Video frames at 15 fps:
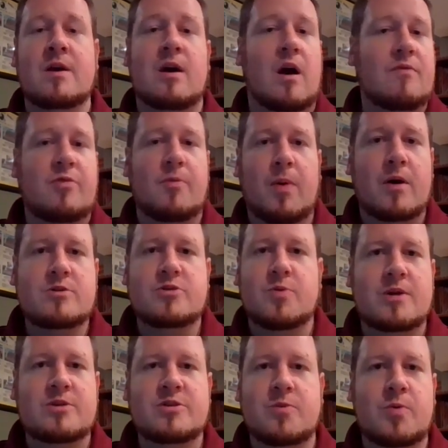of the
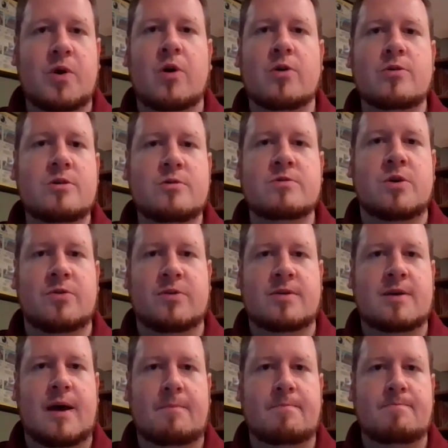punctuation that we all use all the
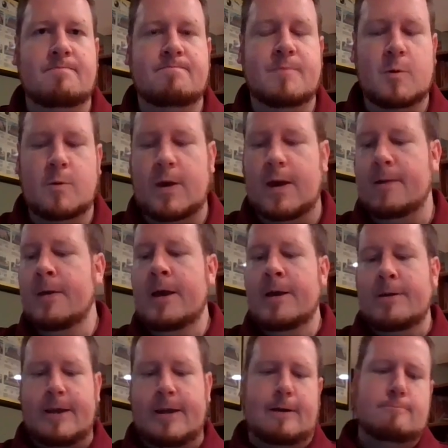time. Okay.
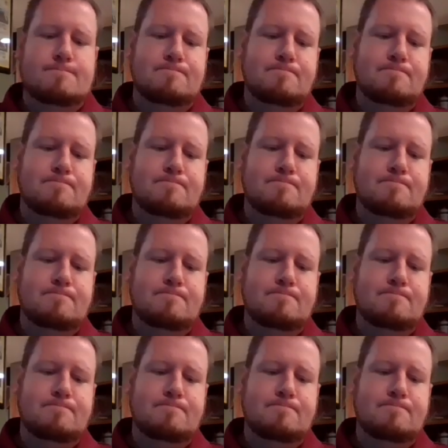Now,